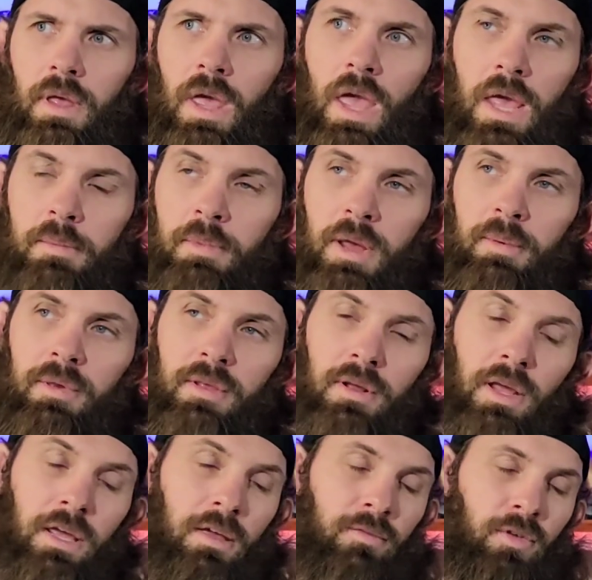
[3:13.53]
And maybe they're
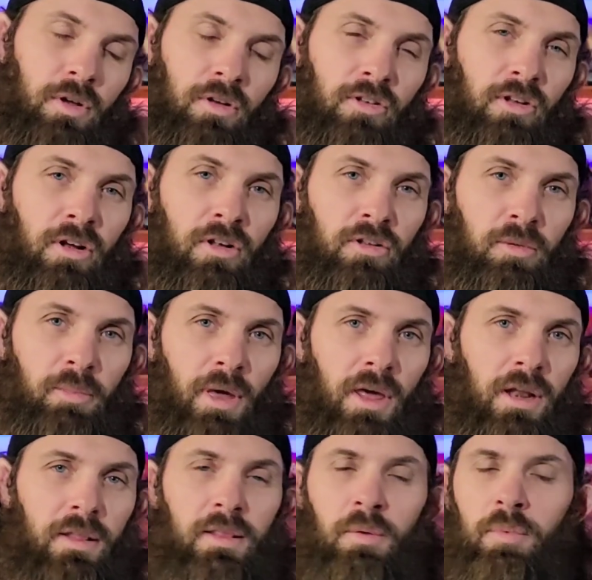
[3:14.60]
like, if you're serious
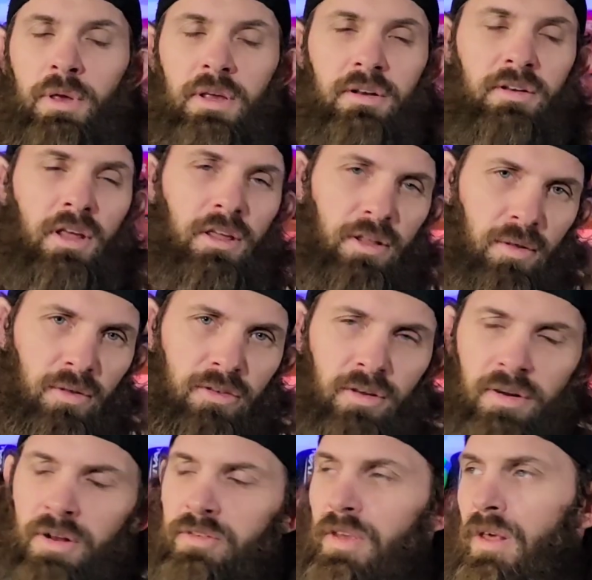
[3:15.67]
about it, then we can take you serious.